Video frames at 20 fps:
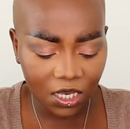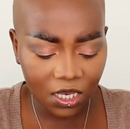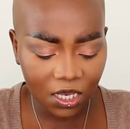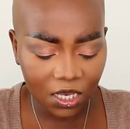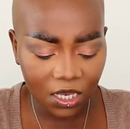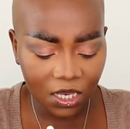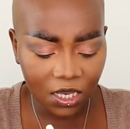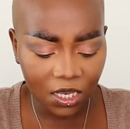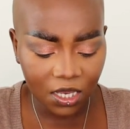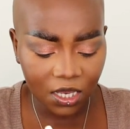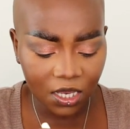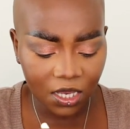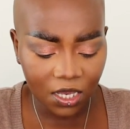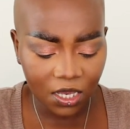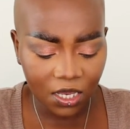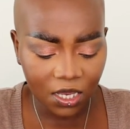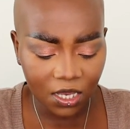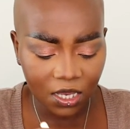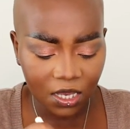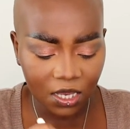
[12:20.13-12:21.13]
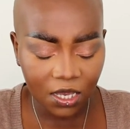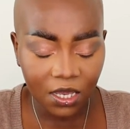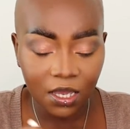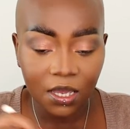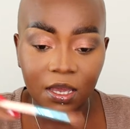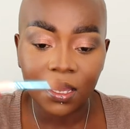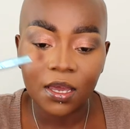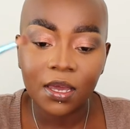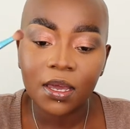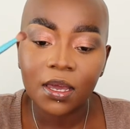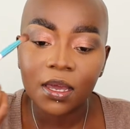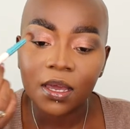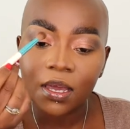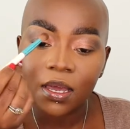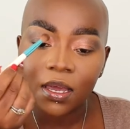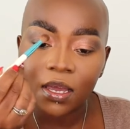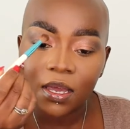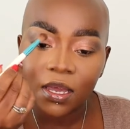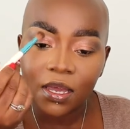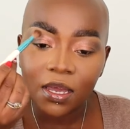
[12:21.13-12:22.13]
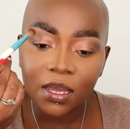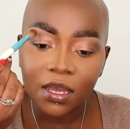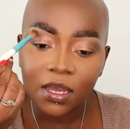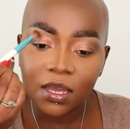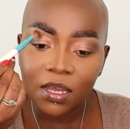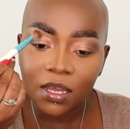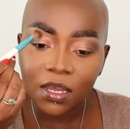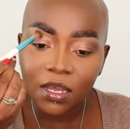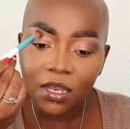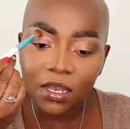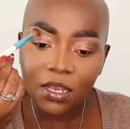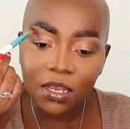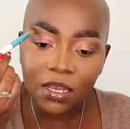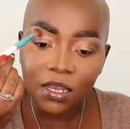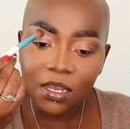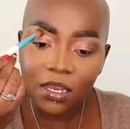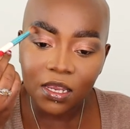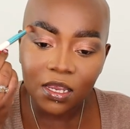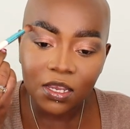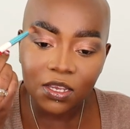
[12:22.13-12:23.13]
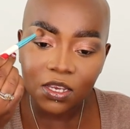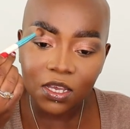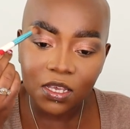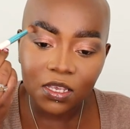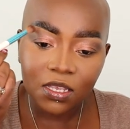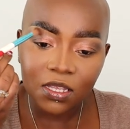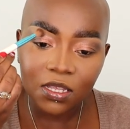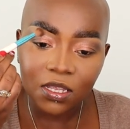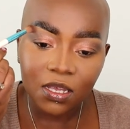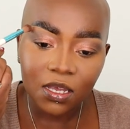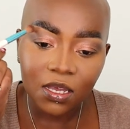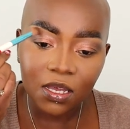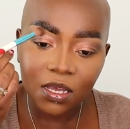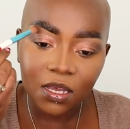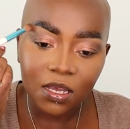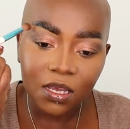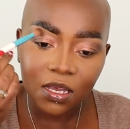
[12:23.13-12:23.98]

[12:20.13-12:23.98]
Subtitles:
(silence)